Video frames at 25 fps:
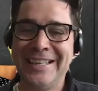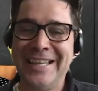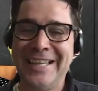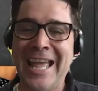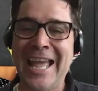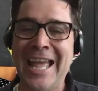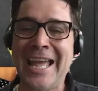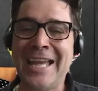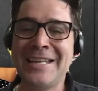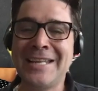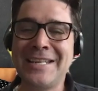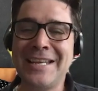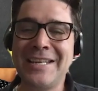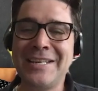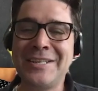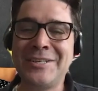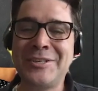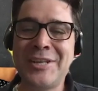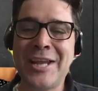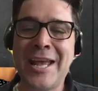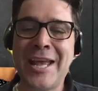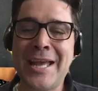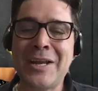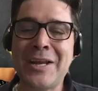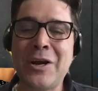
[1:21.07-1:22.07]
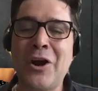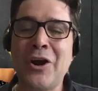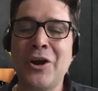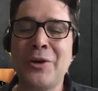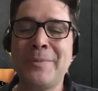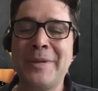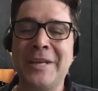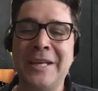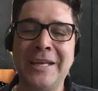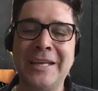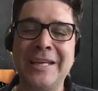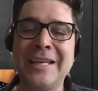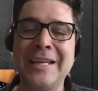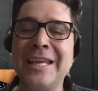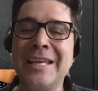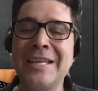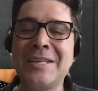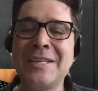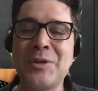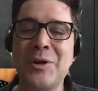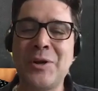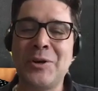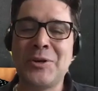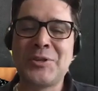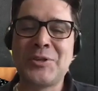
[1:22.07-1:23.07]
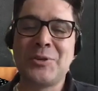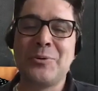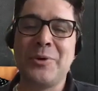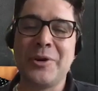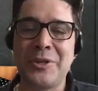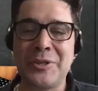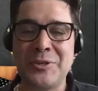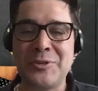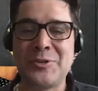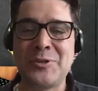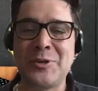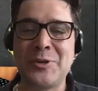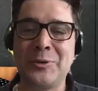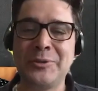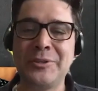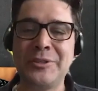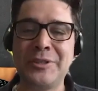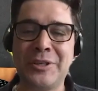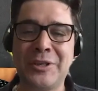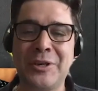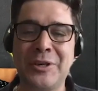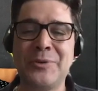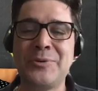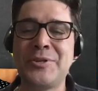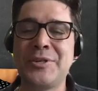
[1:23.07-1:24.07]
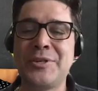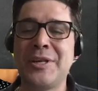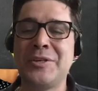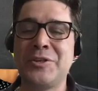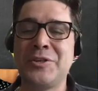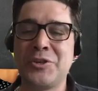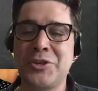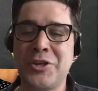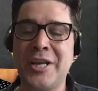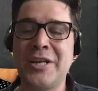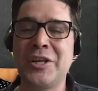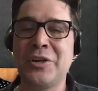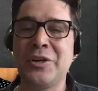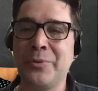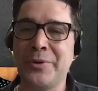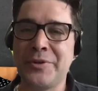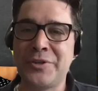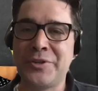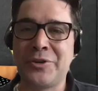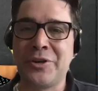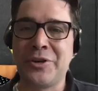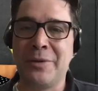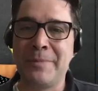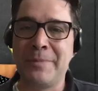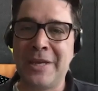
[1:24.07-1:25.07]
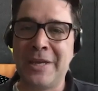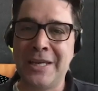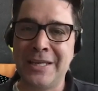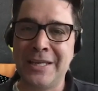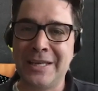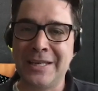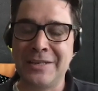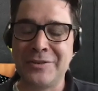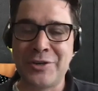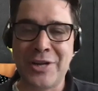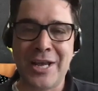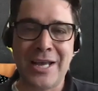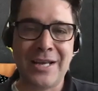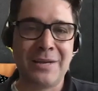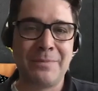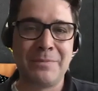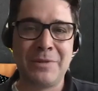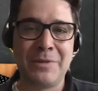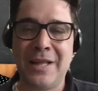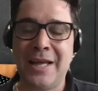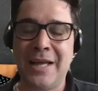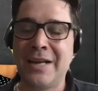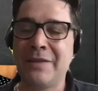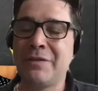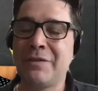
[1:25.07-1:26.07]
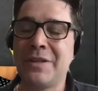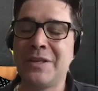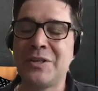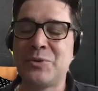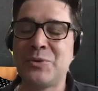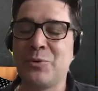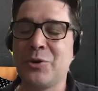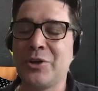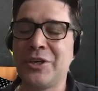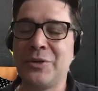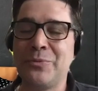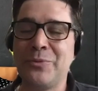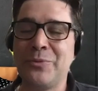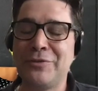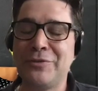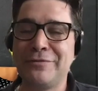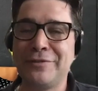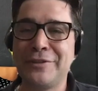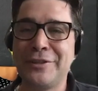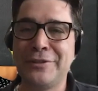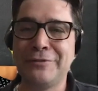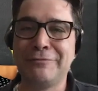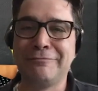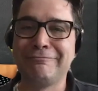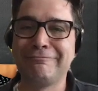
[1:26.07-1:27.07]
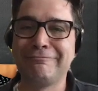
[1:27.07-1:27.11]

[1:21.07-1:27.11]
And Jack Harmoning is also a consultant, coach, and trainer with Scrum Inc. And Jack, I'm glad everything's working well for you.